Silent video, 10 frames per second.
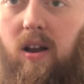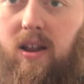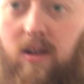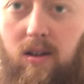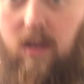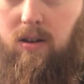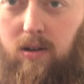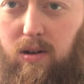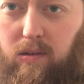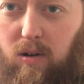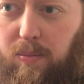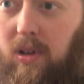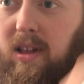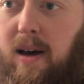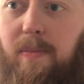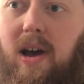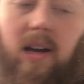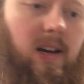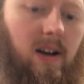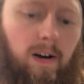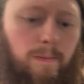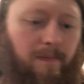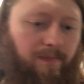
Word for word: on it. So I'll put that back here.